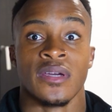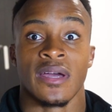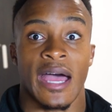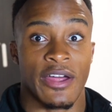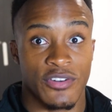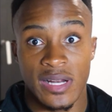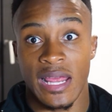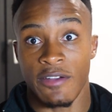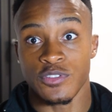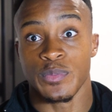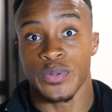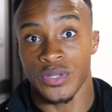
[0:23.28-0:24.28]
I really
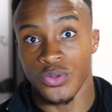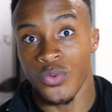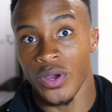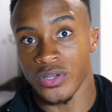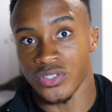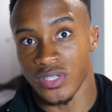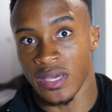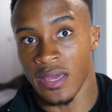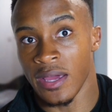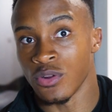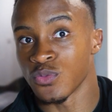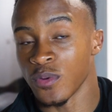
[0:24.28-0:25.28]
have to put in the work today.
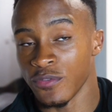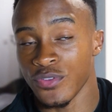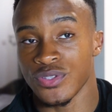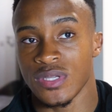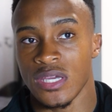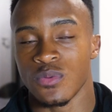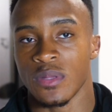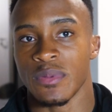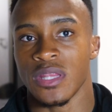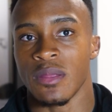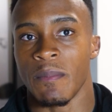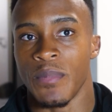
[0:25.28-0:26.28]
And it was one of those days where
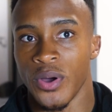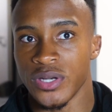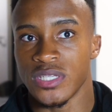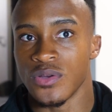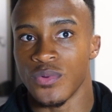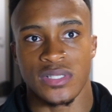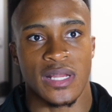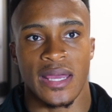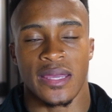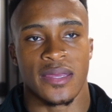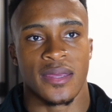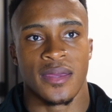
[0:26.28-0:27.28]
the body was
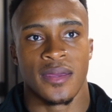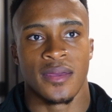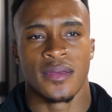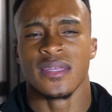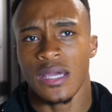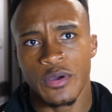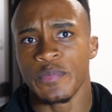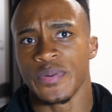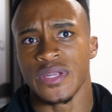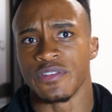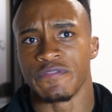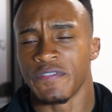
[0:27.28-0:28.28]
like, yeah, we're
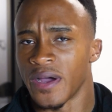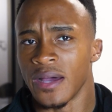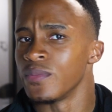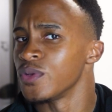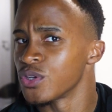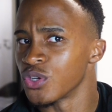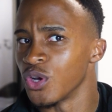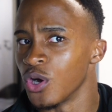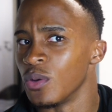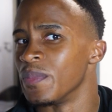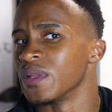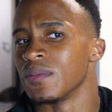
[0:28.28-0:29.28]
pretty fine, we could
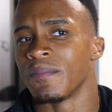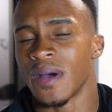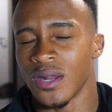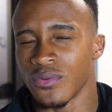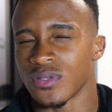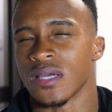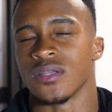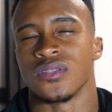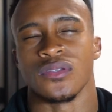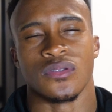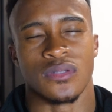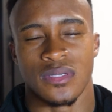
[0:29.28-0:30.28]
go, but the mind was like,
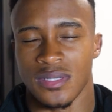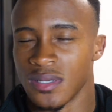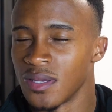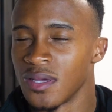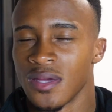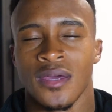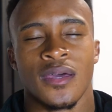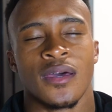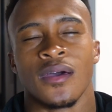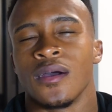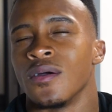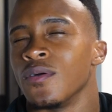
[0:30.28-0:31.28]
dude,
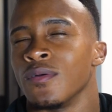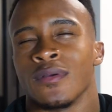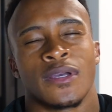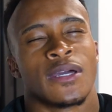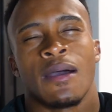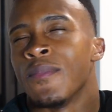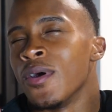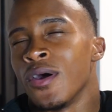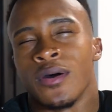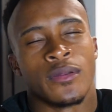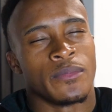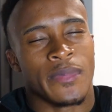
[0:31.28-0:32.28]
come
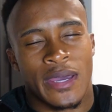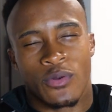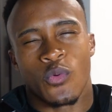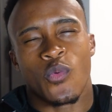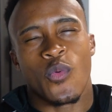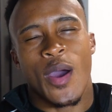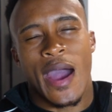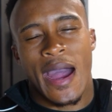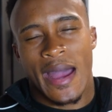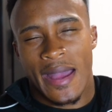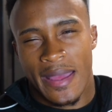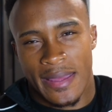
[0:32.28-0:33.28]
on, man,
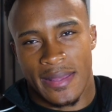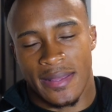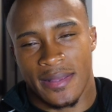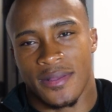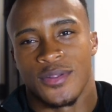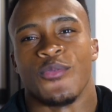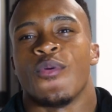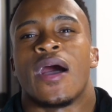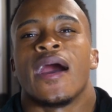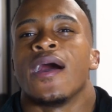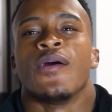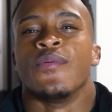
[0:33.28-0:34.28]
why
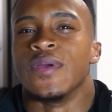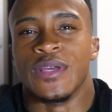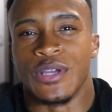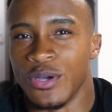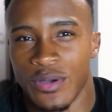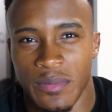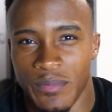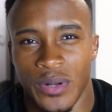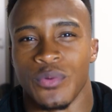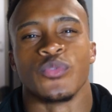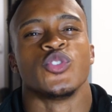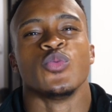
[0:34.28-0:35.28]
are we going,
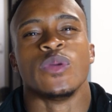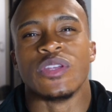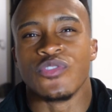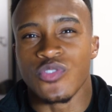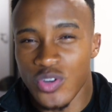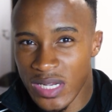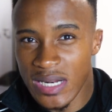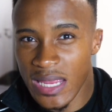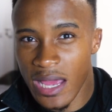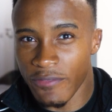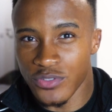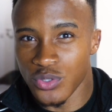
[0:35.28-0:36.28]
bro? Do we
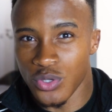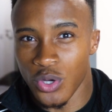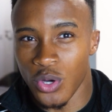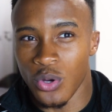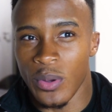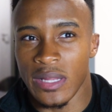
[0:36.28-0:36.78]
really have to go?